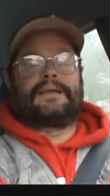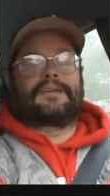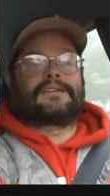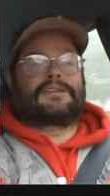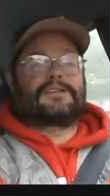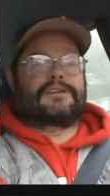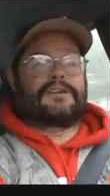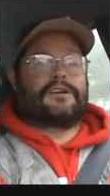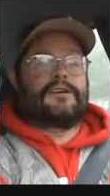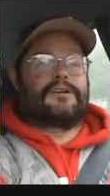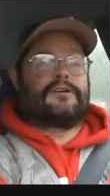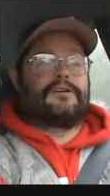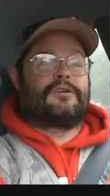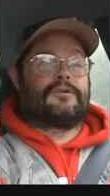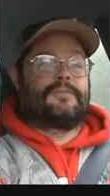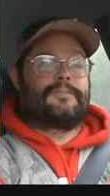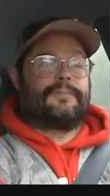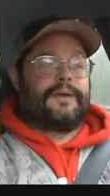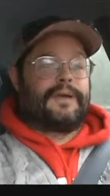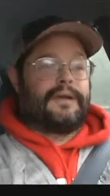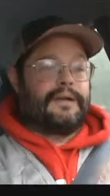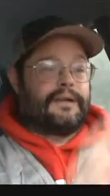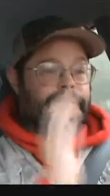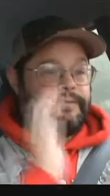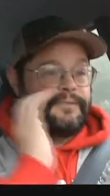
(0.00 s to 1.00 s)
So
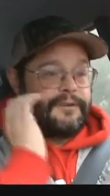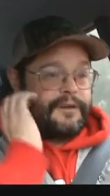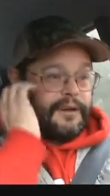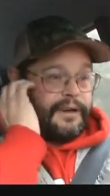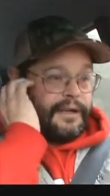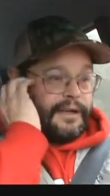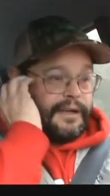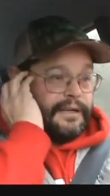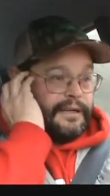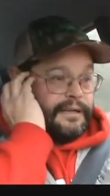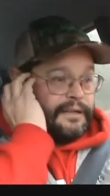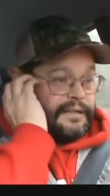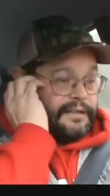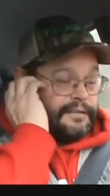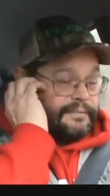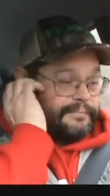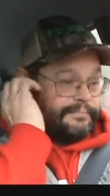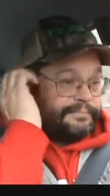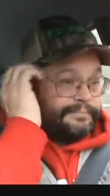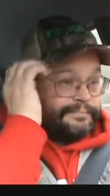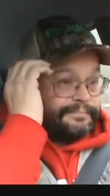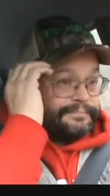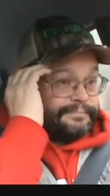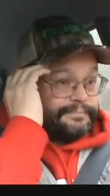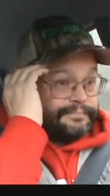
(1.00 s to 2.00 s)
me and a friend,
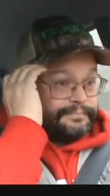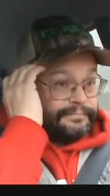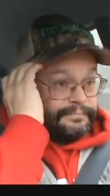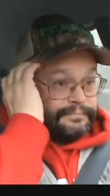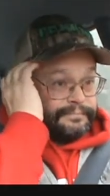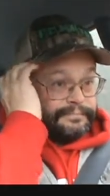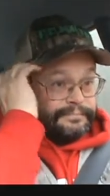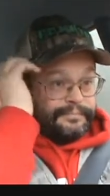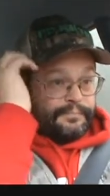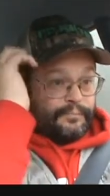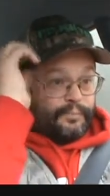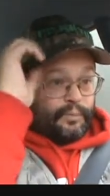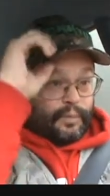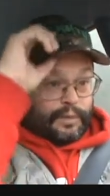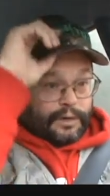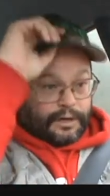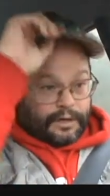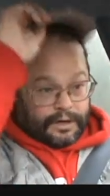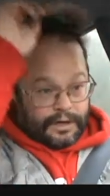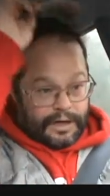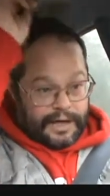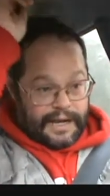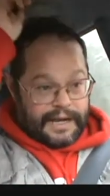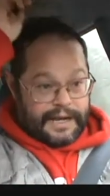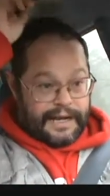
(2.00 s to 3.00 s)
and we're
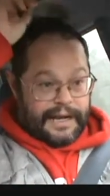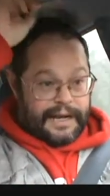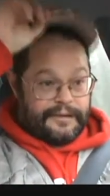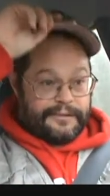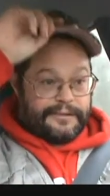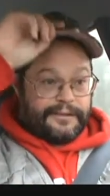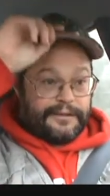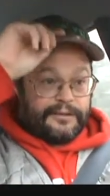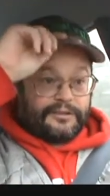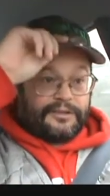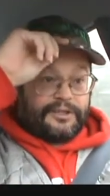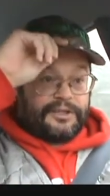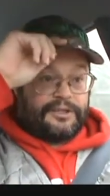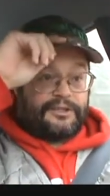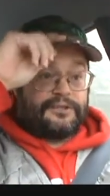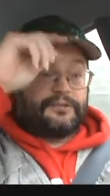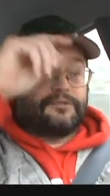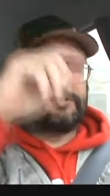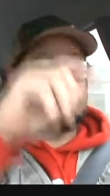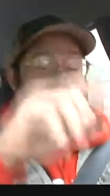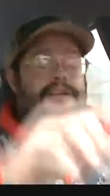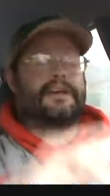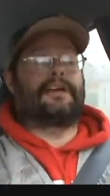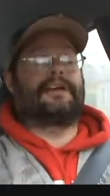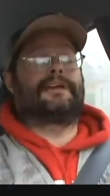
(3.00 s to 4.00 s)
going to head out there
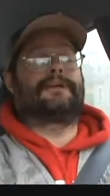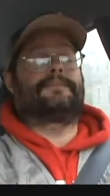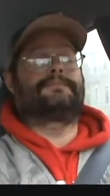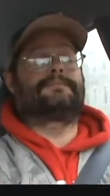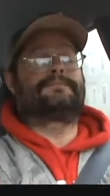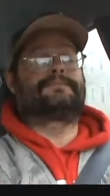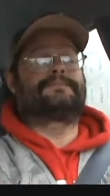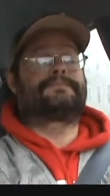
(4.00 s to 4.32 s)
Tuesday,